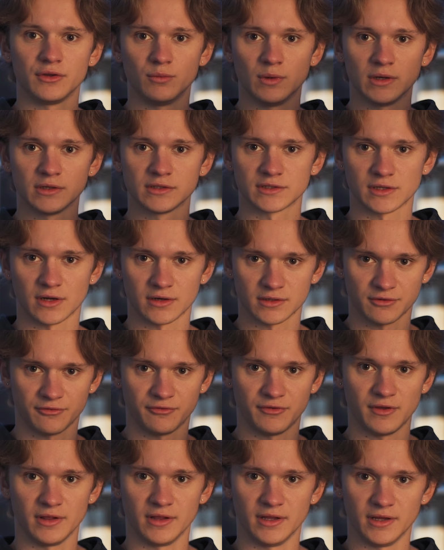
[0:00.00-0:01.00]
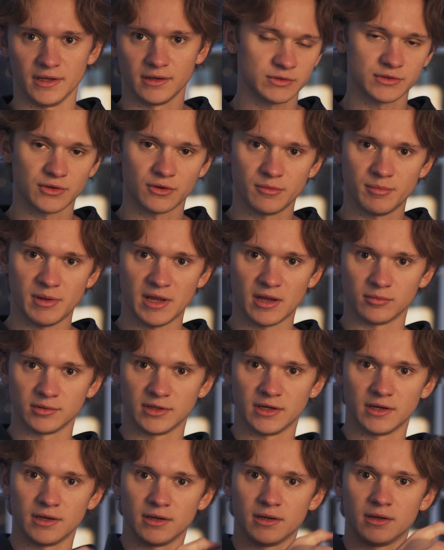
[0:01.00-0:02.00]
you will start to feel it. So to be able
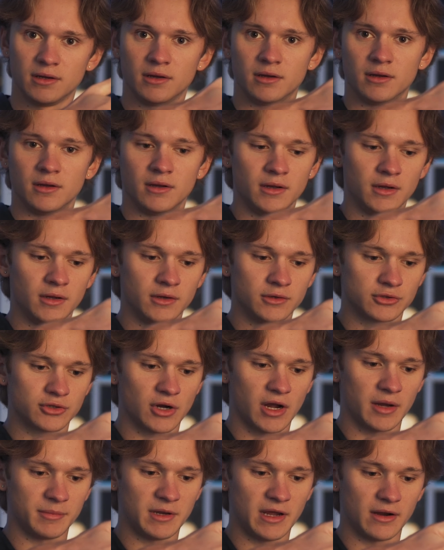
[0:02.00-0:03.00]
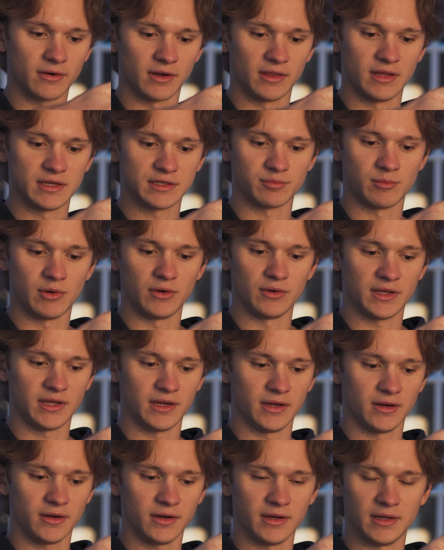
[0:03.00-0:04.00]
to drop down to this mode
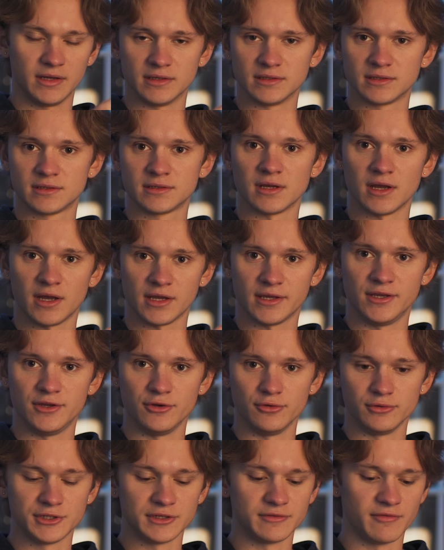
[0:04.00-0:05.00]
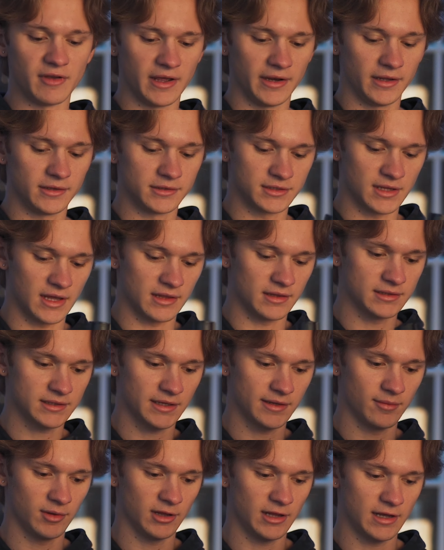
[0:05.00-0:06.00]
here is a huge advantage that this
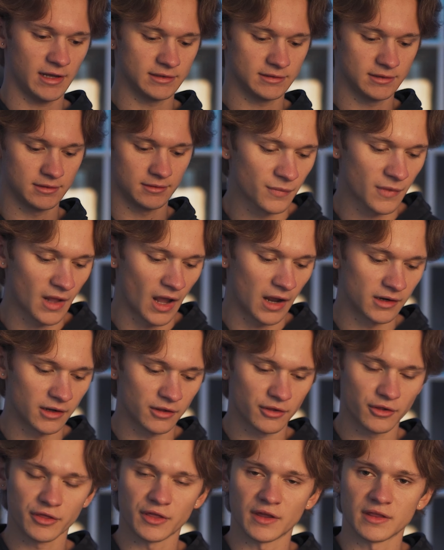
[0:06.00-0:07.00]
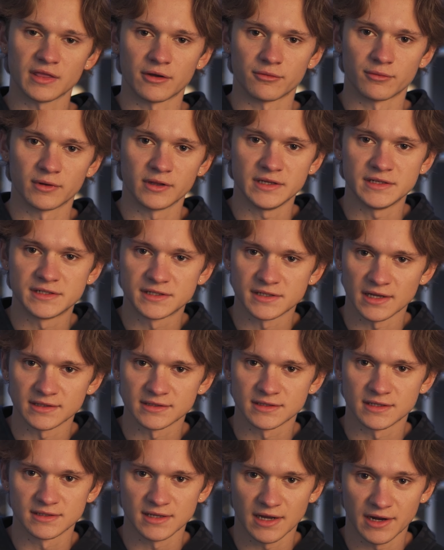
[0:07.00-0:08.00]
gimbal has. Another thing that really
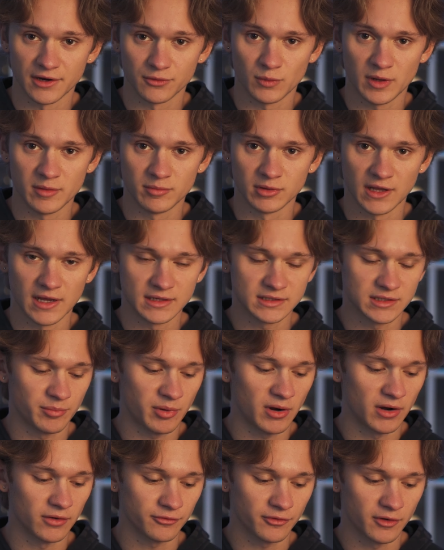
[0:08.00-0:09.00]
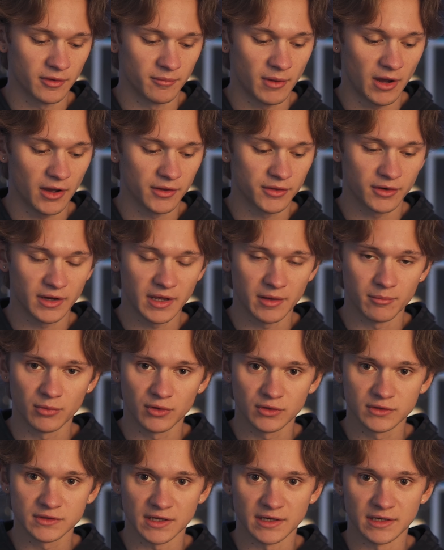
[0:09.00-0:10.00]
sets the Zhiyun Weebill-S apart from other
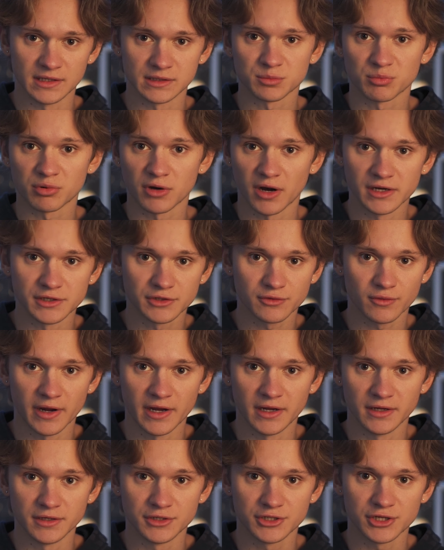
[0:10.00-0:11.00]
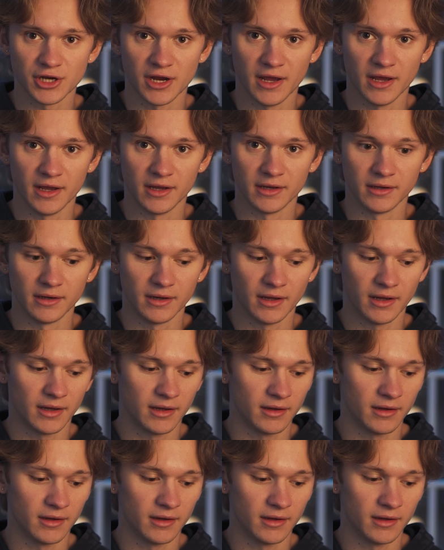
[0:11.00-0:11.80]
gimbals in its price range and